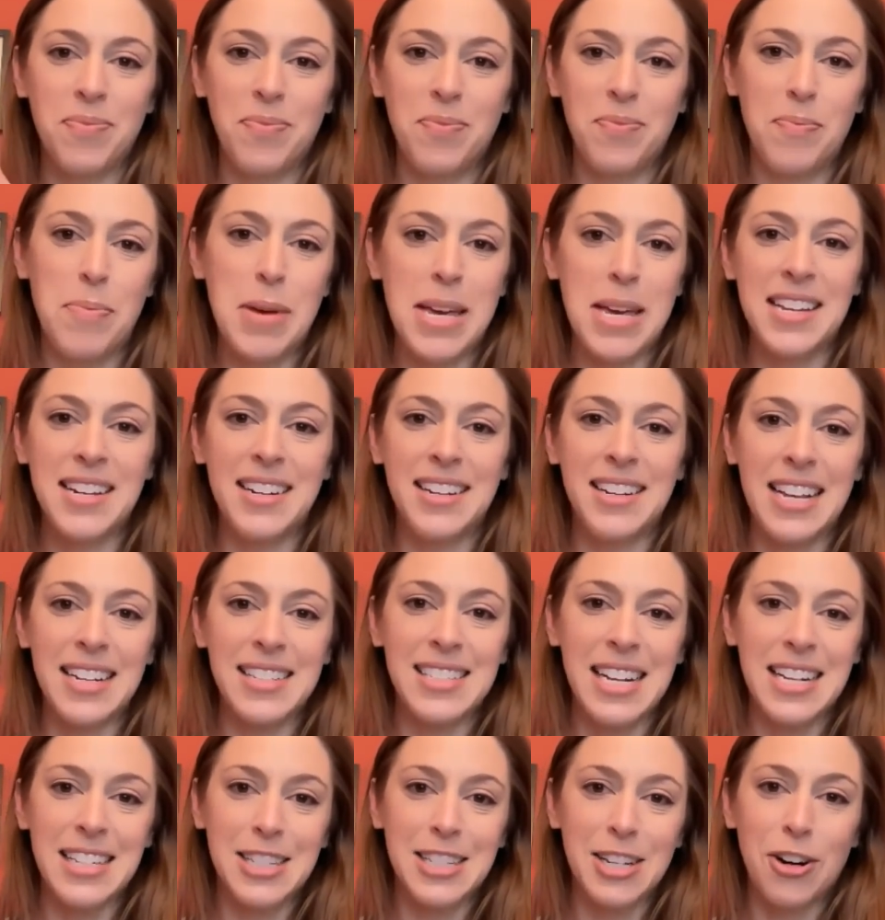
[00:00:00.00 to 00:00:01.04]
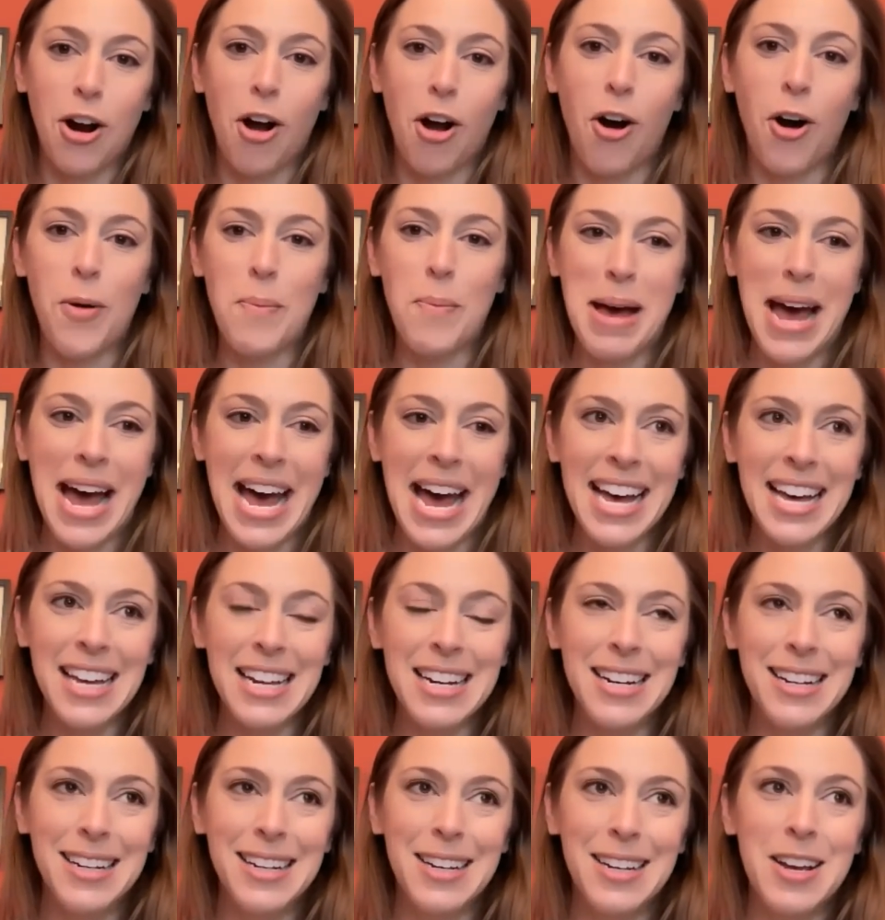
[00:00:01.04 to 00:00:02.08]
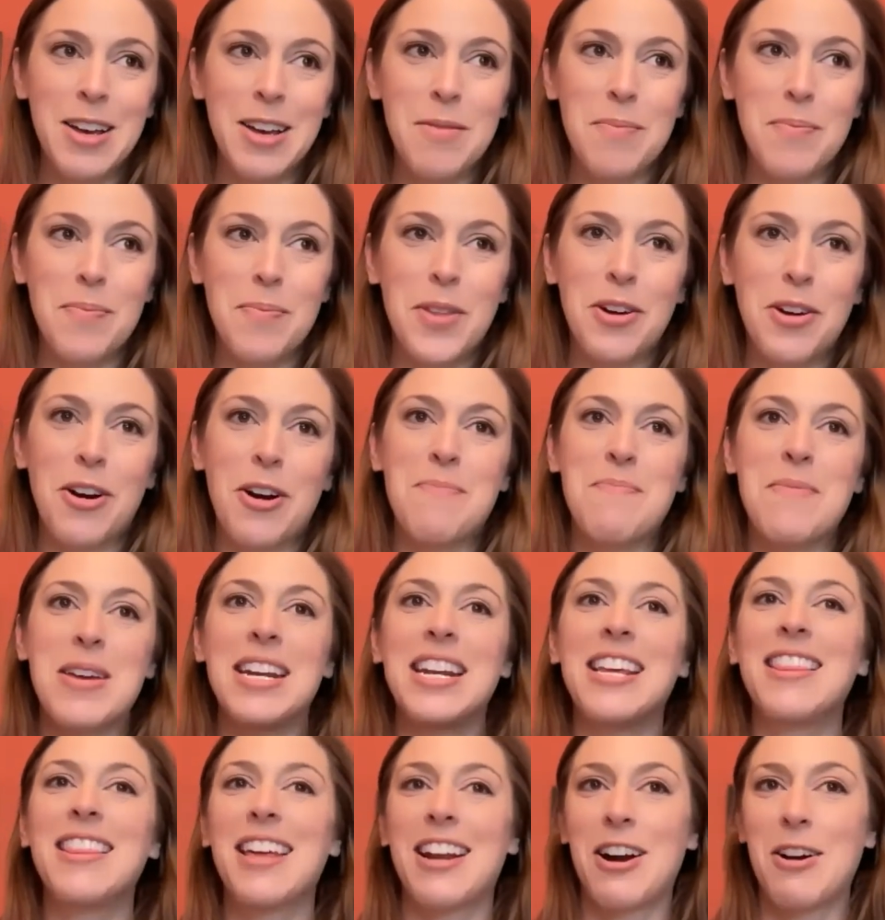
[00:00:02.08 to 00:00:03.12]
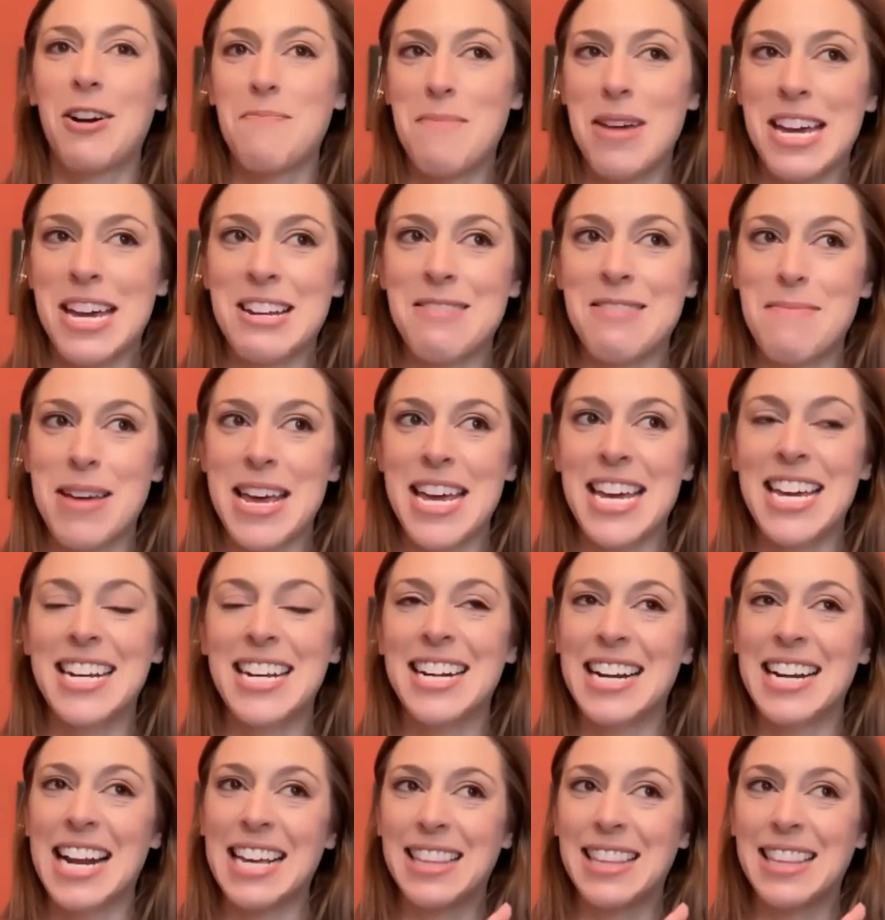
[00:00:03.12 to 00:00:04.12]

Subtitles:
bin that says they're all bad. There are many that are man-made, and I